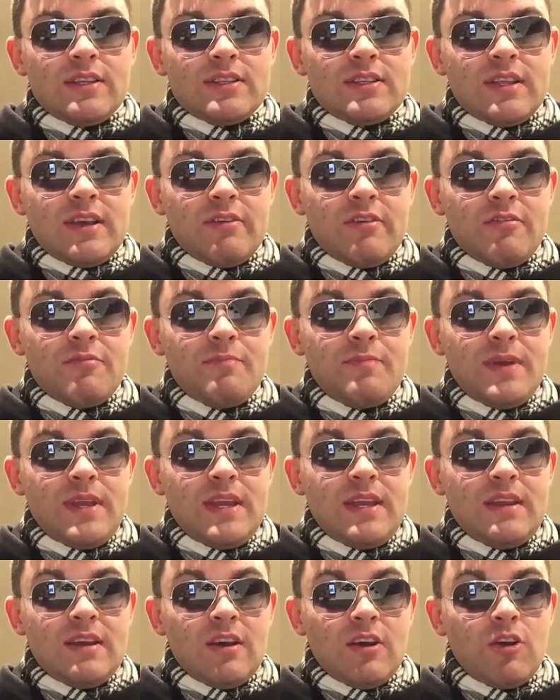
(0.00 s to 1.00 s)
there have
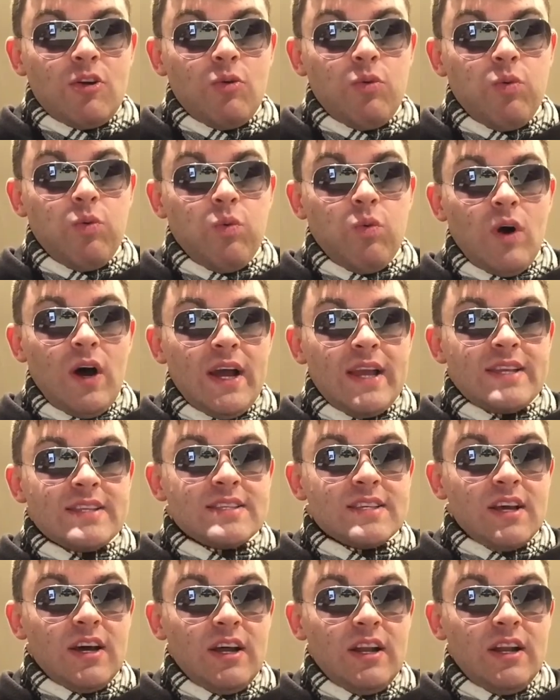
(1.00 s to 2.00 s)
been
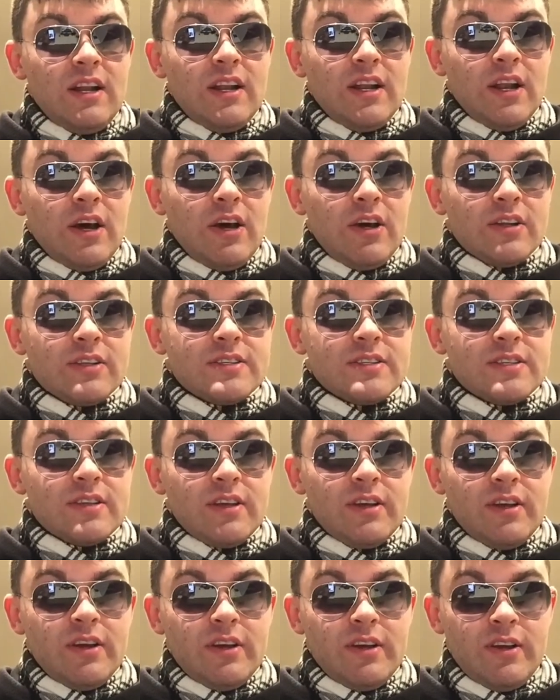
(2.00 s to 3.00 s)
quite a lot
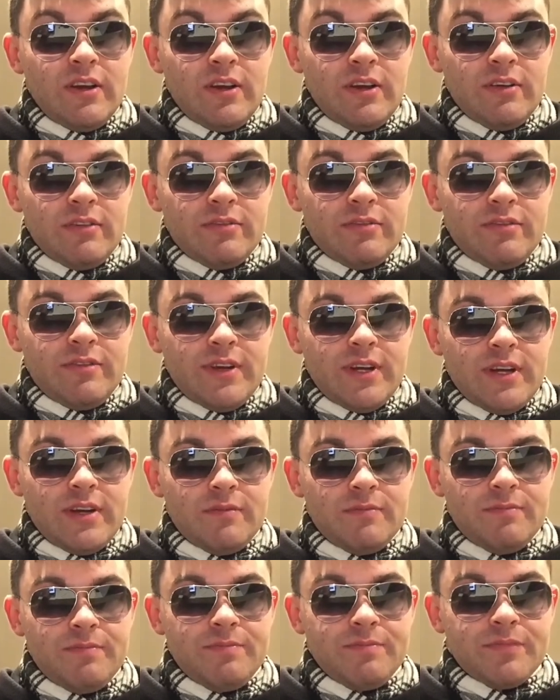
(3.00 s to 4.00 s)
of
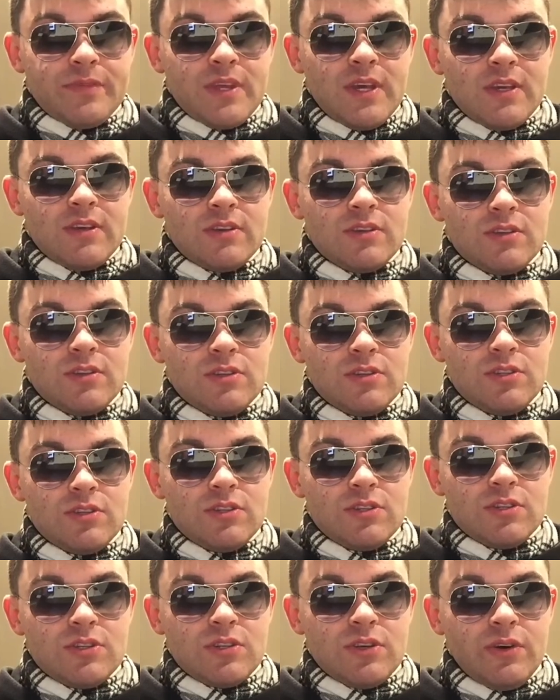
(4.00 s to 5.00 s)

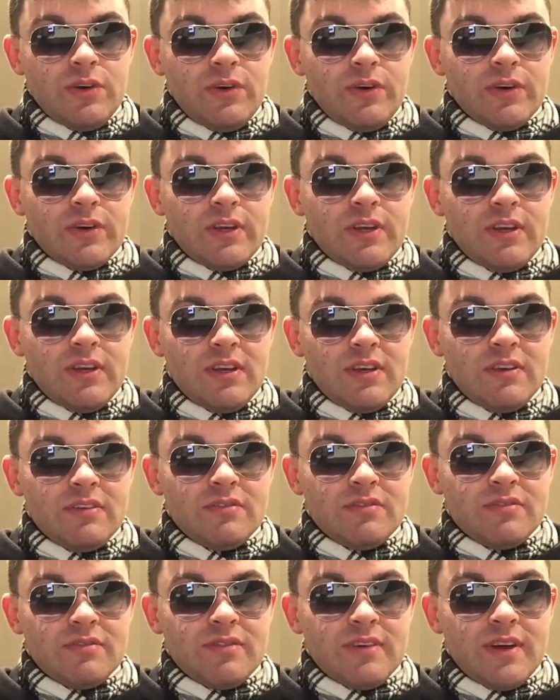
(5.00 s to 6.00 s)
talk
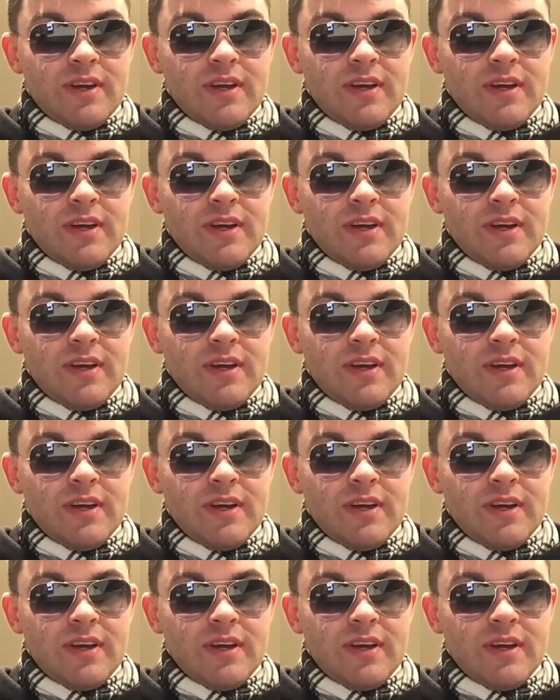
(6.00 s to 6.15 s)
of